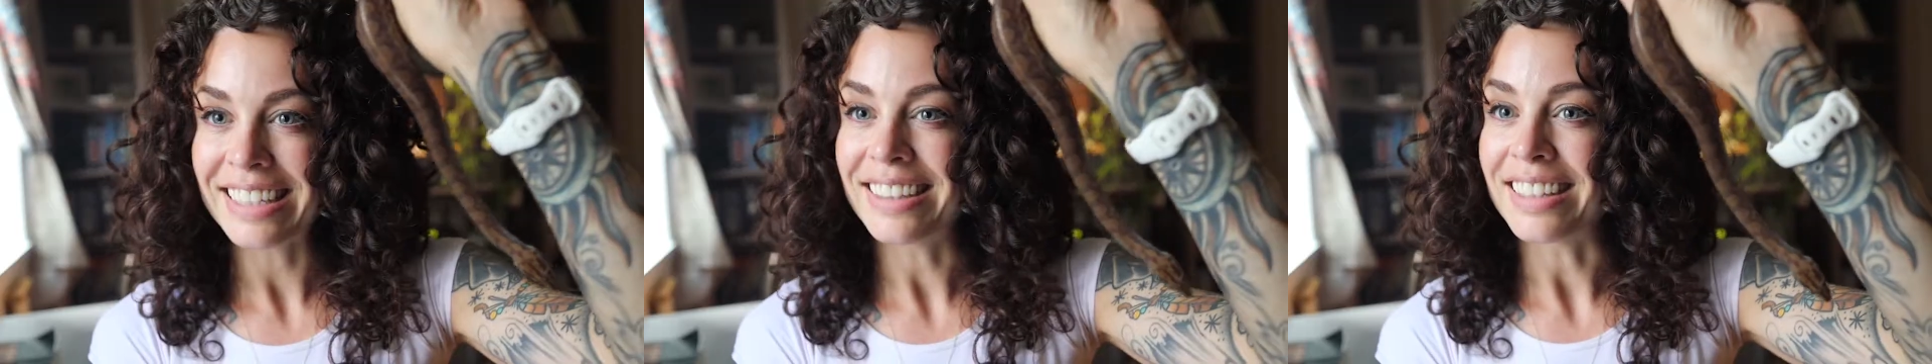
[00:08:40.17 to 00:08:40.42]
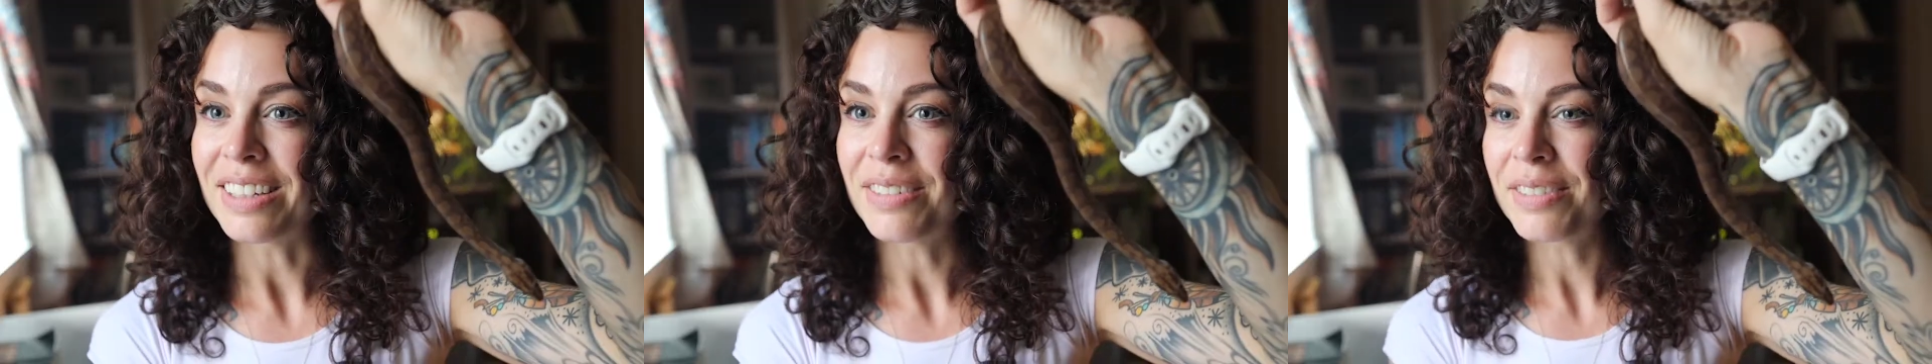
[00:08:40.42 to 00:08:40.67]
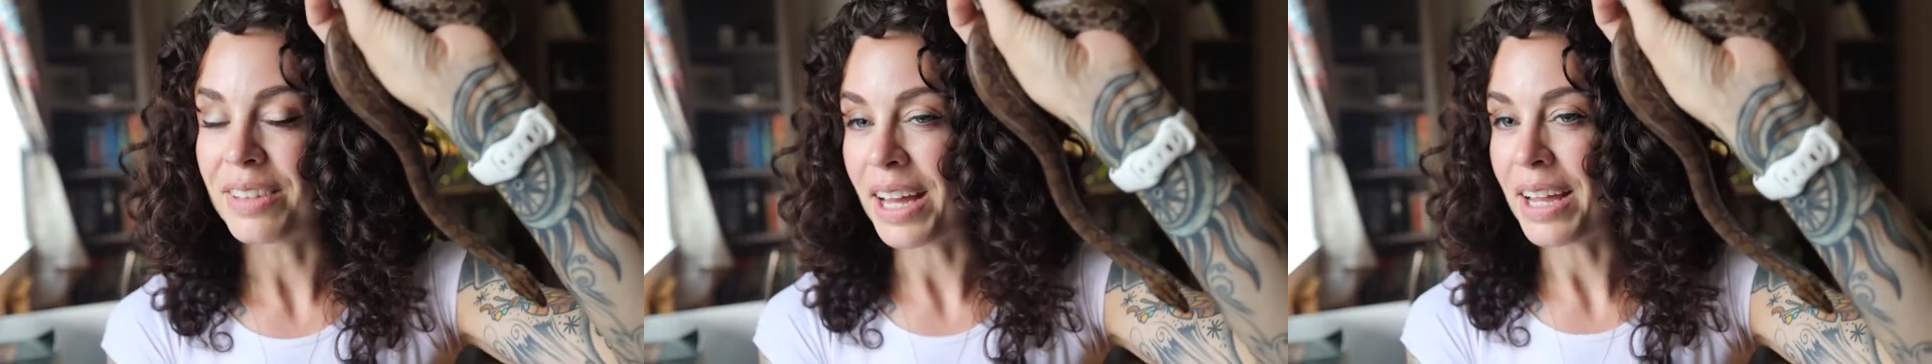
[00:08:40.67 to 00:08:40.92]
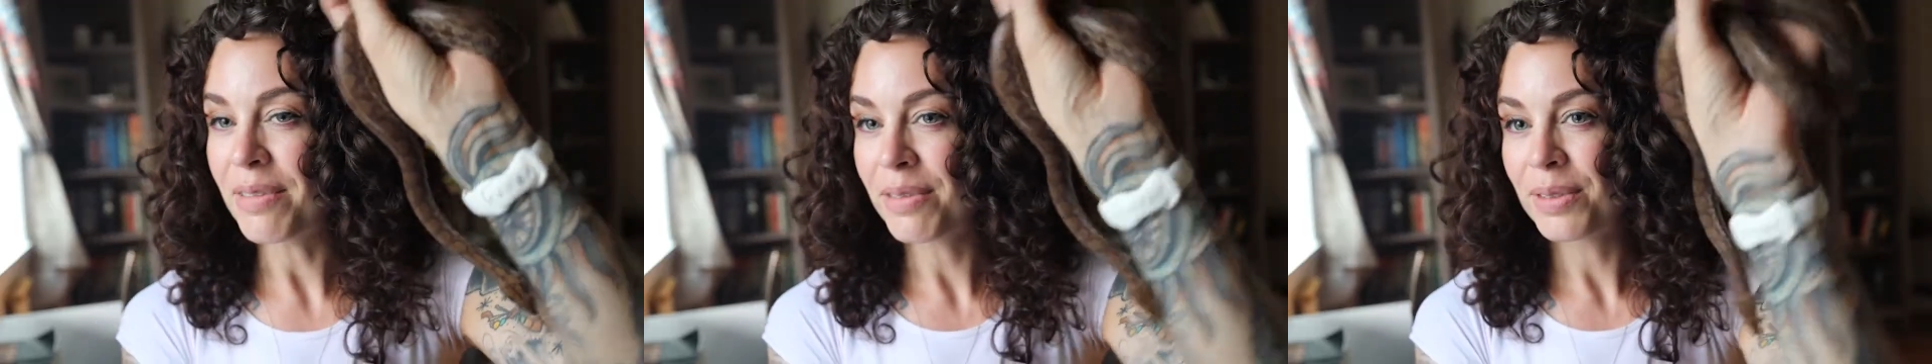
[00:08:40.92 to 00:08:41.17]
to live
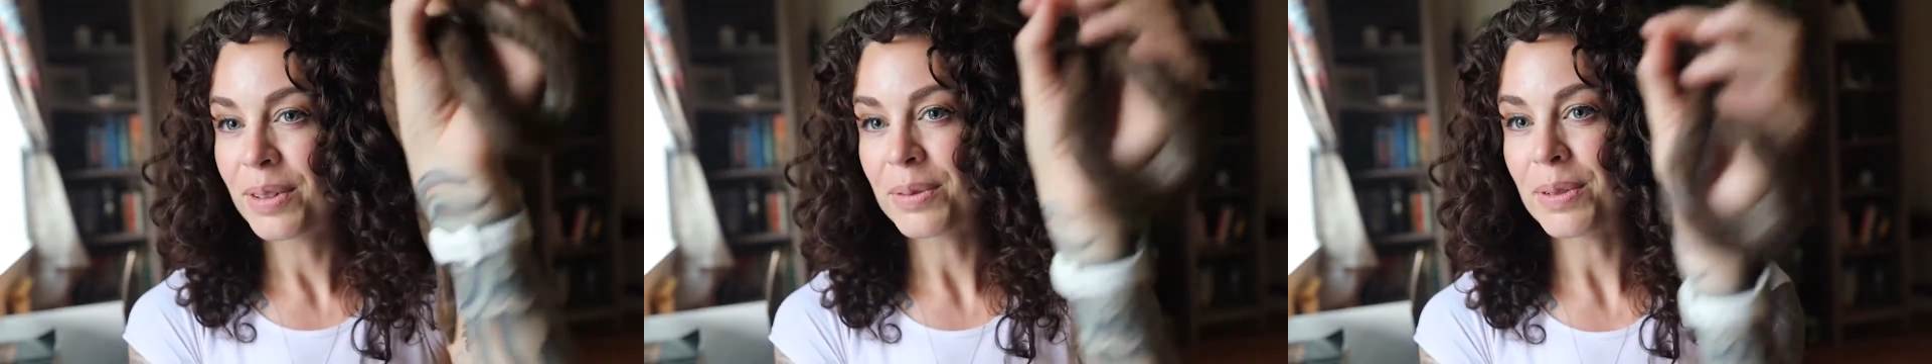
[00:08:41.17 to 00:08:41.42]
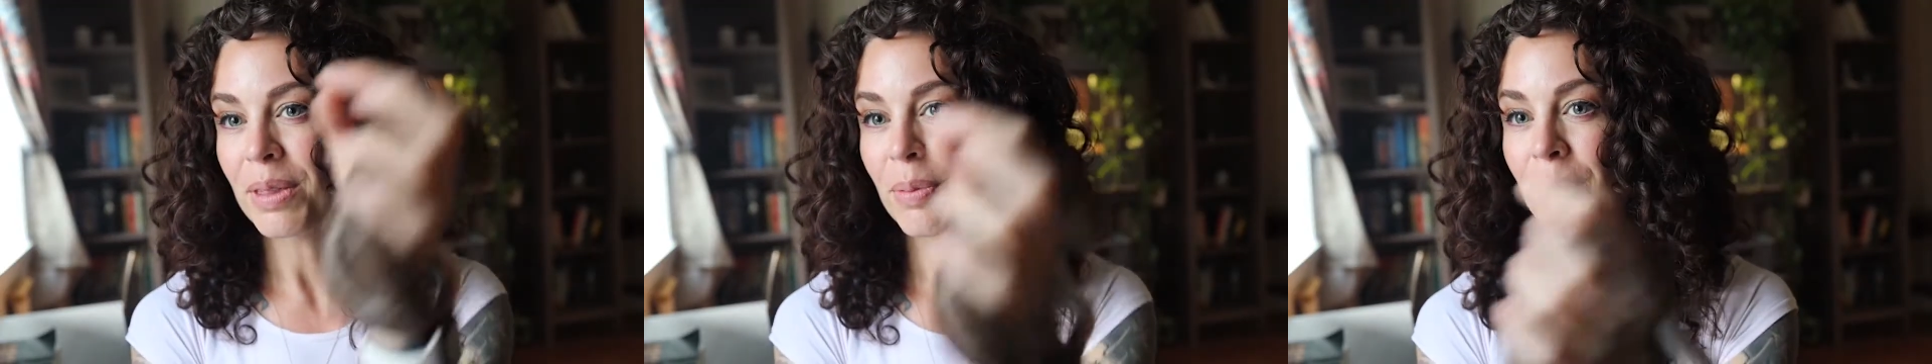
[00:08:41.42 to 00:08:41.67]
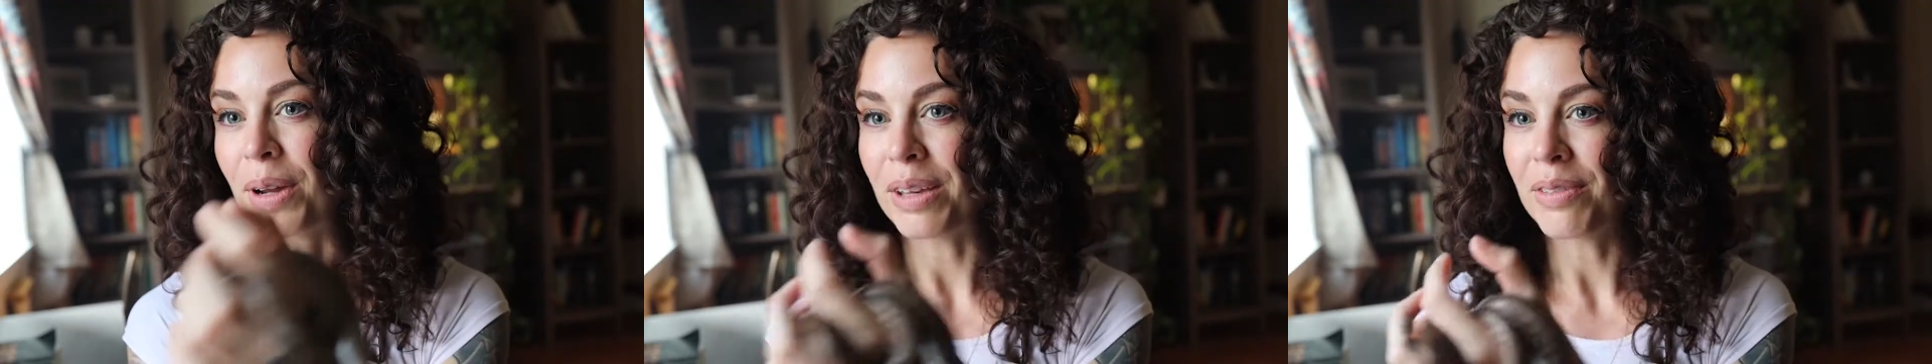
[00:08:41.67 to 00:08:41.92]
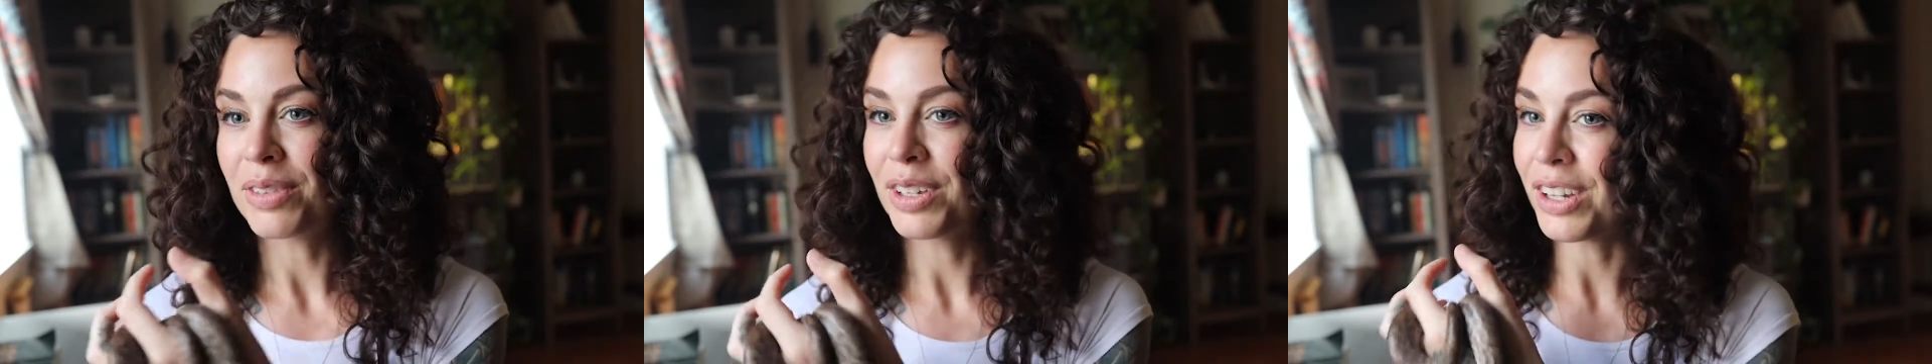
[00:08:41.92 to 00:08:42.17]
life with brave